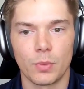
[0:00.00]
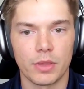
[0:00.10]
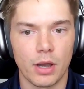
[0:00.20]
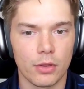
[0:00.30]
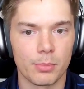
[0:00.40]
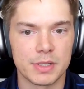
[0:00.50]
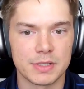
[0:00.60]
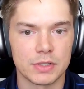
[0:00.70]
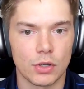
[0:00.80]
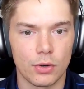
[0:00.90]
with other
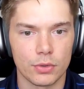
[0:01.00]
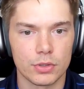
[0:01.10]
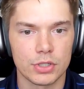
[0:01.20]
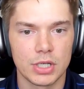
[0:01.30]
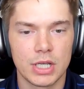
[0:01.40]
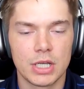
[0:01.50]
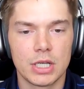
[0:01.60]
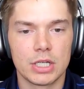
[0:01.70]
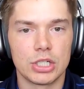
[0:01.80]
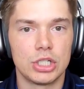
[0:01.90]
business owners.
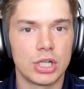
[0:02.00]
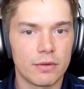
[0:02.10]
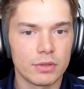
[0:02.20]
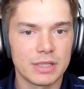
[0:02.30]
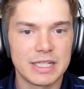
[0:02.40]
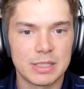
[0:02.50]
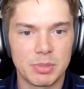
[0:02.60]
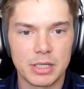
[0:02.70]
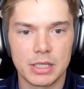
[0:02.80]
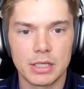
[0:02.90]
Generally
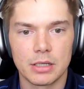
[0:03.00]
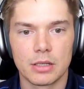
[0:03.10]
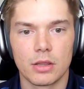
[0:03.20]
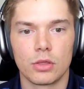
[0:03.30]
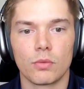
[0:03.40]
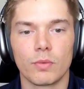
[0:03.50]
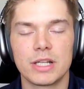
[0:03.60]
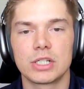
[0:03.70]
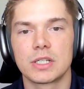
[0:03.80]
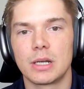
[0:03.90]
speaking, the
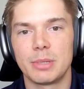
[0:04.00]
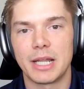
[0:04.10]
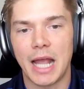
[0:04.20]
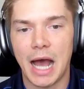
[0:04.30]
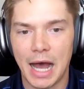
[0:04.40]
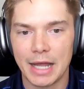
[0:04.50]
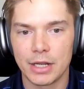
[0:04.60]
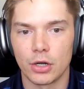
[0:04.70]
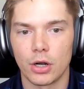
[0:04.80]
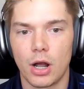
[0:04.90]
reach is going to be
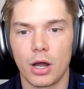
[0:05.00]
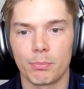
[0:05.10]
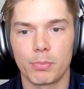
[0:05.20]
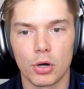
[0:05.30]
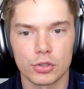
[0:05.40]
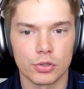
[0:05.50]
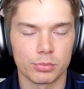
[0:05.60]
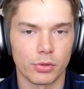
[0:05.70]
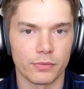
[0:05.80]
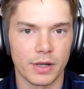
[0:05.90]
higher on personal
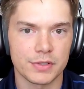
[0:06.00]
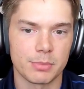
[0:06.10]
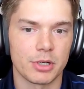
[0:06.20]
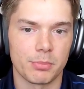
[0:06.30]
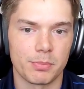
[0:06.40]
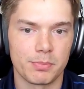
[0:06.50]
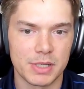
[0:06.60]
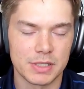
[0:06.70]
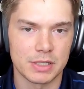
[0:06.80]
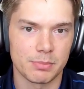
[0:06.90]
profiles compared to
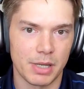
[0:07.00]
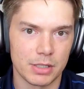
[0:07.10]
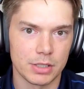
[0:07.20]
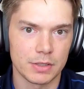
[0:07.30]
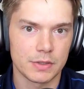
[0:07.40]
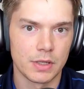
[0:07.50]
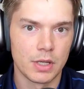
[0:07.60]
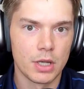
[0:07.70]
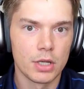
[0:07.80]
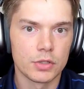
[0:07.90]
business pages.
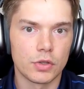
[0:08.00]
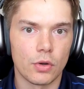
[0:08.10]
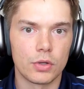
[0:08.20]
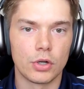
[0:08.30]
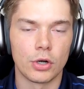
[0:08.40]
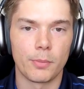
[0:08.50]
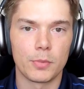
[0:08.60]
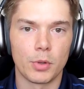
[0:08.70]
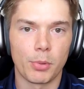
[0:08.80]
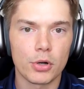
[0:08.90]
So your
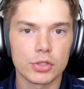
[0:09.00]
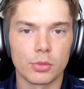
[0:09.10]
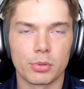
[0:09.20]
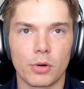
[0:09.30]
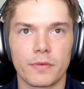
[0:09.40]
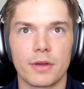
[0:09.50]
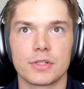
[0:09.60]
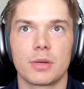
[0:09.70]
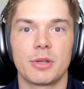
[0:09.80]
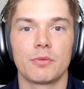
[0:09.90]
personal
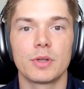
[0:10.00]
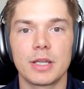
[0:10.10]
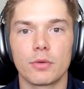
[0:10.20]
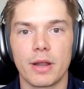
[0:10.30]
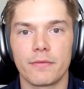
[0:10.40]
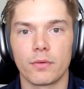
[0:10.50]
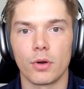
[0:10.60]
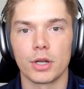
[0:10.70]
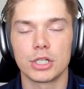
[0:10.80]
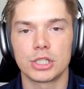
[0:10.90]
profiles are going to be really great
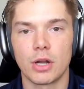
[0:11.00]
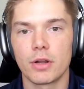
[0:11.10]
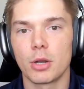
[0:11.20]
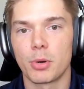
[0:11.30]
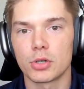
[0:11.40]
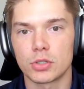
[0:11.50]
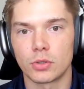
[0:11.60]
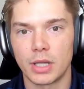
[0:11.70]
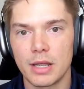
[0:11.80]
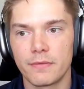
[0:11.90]
for sharing your
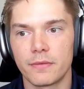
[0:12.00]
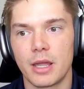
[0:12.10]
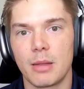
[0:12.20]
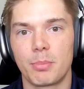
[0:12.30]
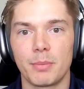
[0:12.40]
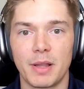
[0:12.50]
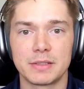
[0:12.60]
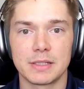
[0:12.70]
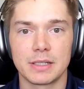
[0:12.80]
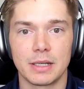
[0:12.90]
personal life,
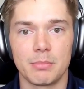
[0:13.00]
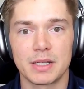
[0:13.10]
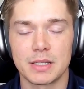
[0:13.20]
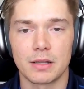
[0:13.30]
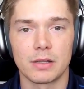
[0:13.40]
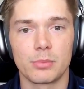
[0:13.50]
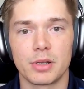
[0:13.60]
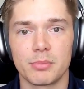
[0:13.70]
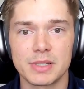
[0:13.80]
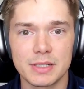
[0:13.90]
implementing and mixing a little
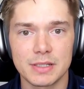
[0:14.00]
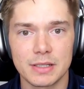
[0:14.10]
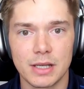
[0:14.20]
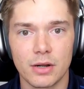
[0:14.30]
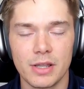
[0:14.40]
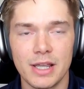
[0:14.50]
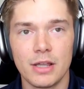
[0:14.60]
bit of business in there,